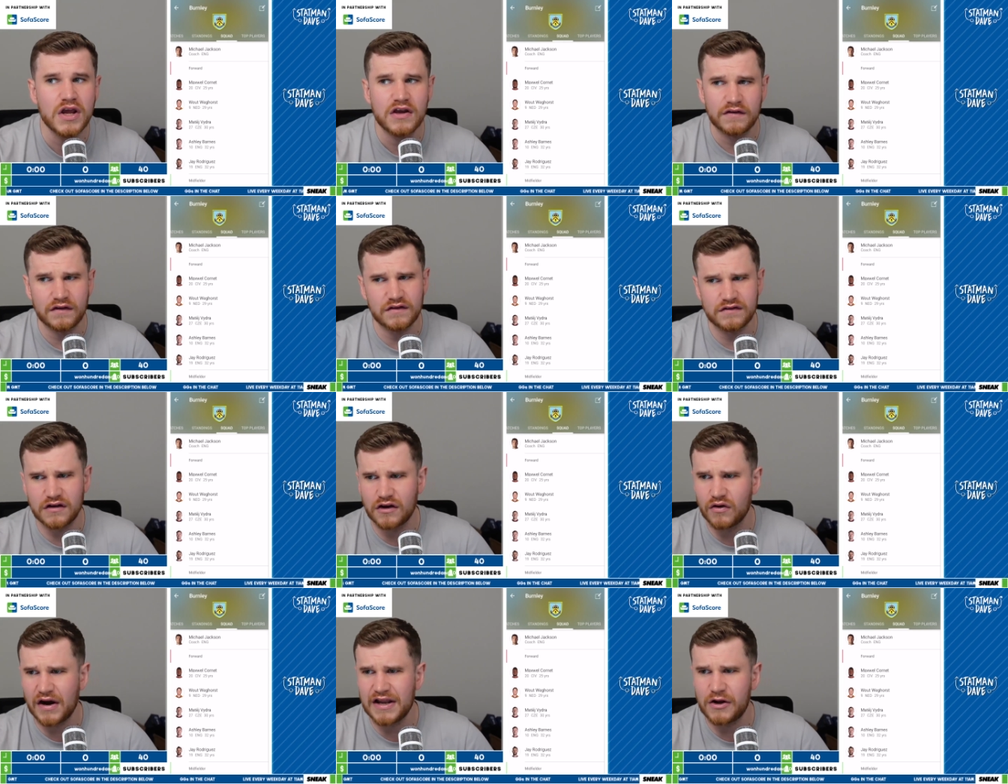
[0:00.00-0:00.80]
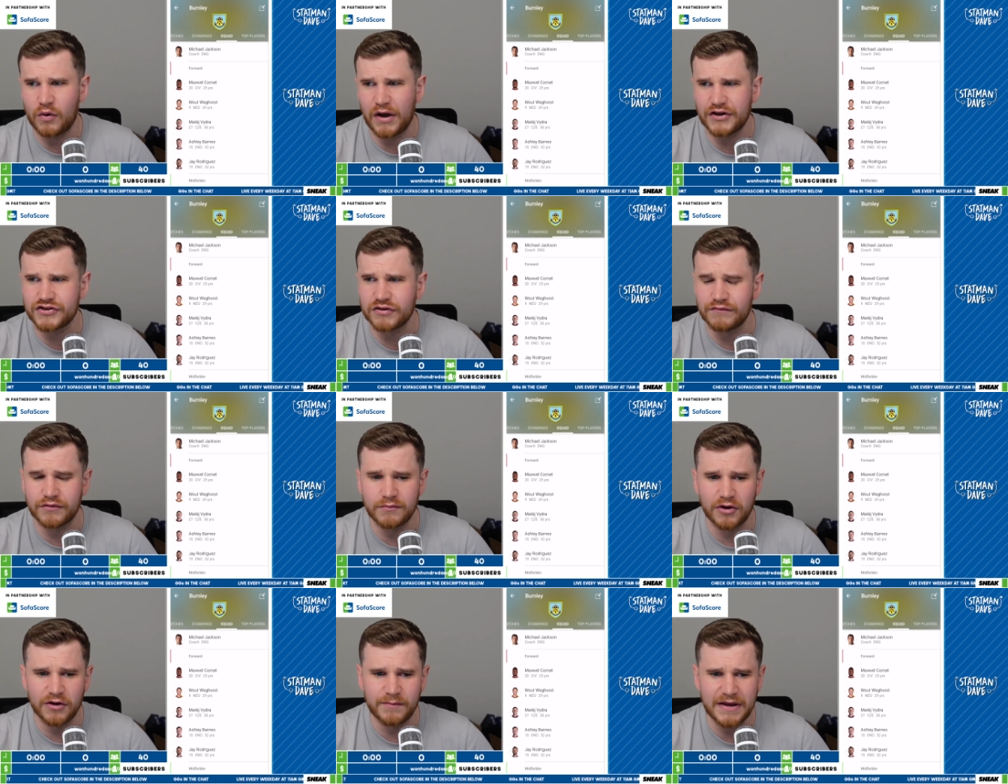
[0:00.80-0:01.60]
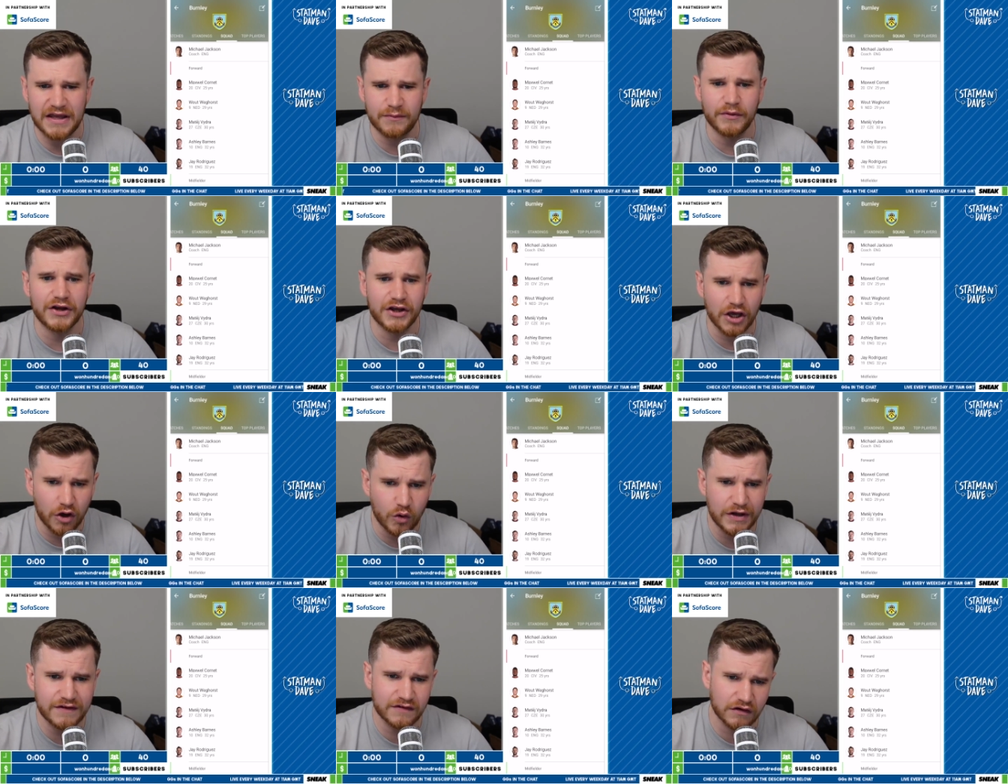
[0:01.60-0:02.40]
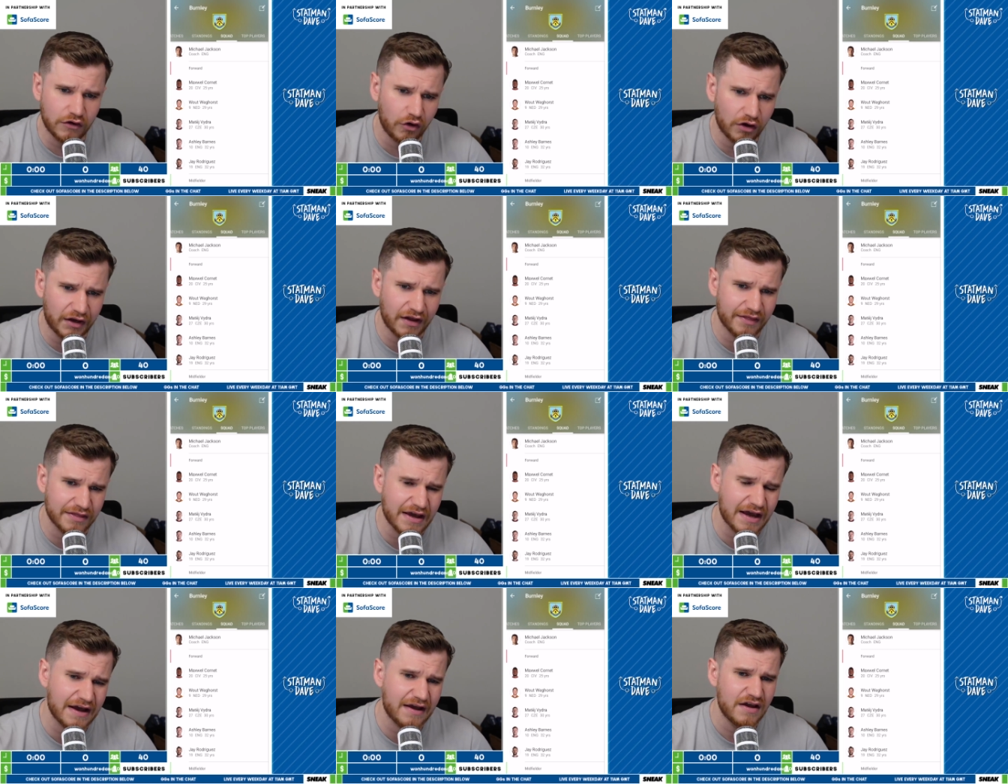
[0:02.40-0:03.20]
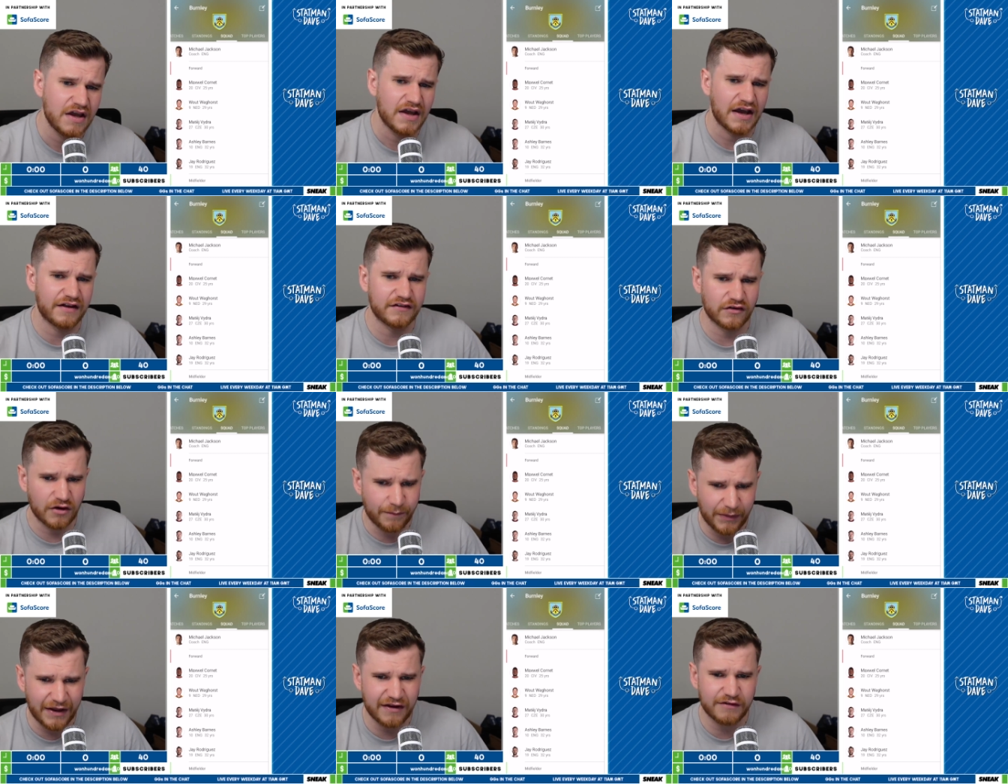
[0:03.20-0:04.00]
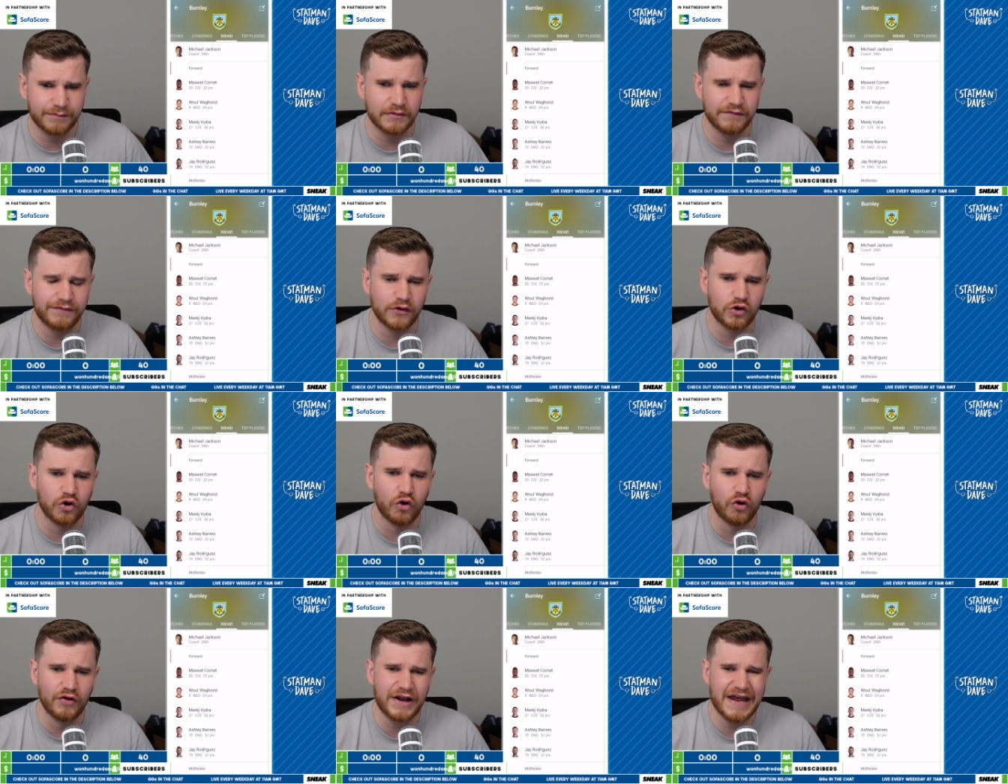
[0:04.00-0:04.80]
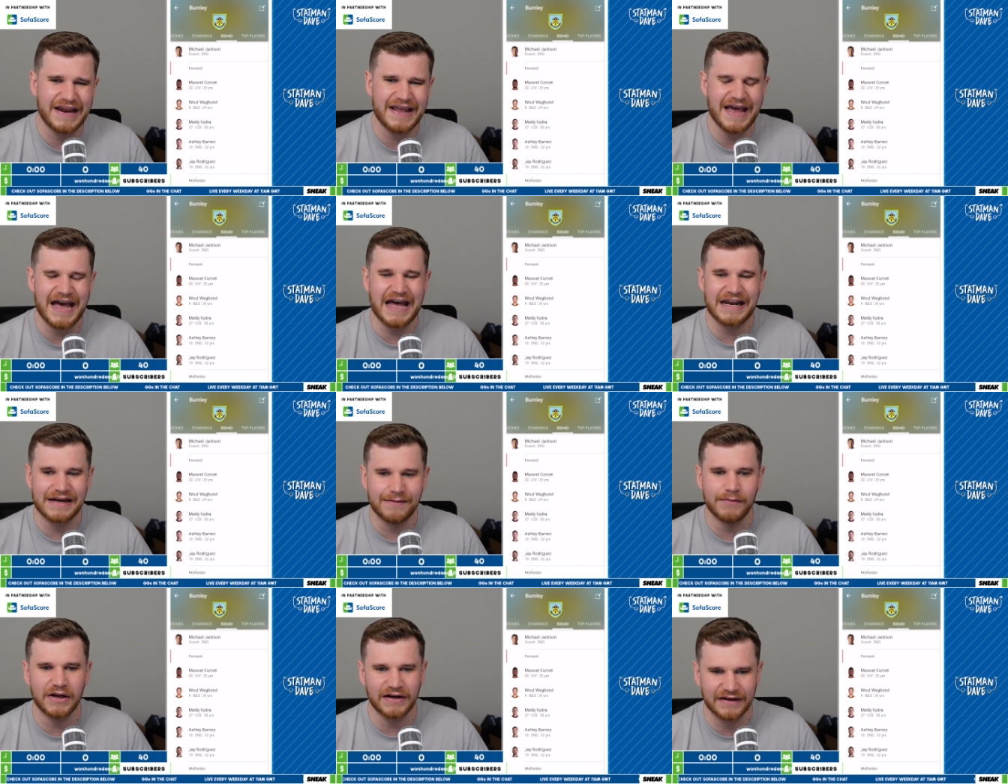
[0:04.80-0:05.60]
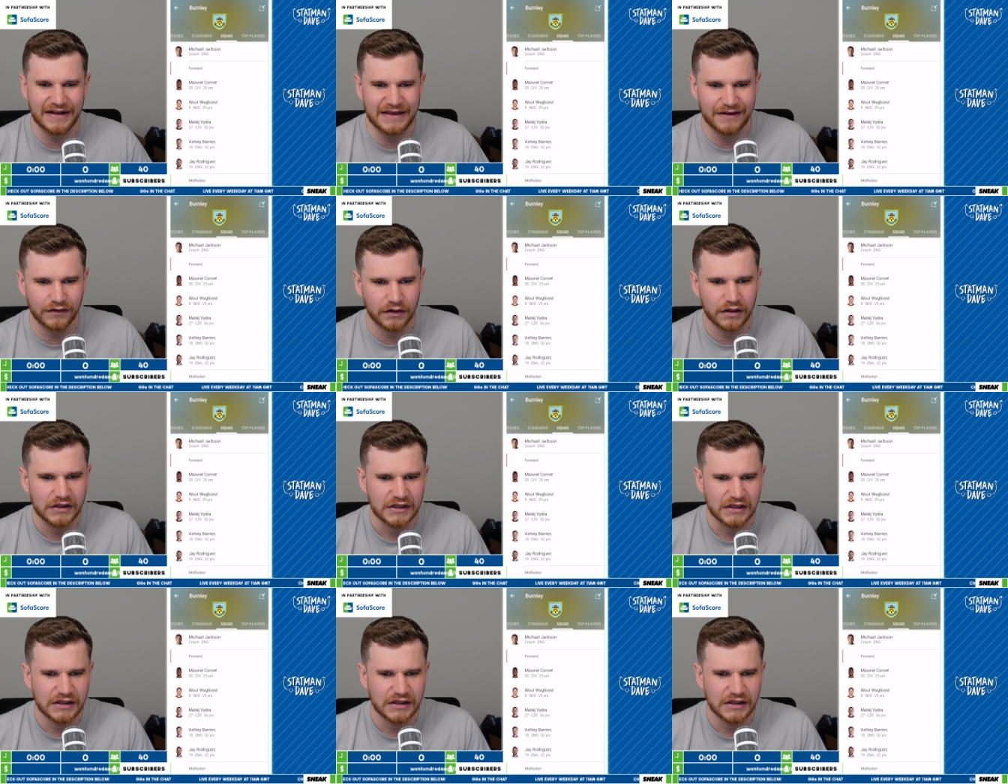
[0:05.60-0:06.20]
So this is a great question from Runner Bean. We're going to look at that as a replacement for Cornet and McNeil.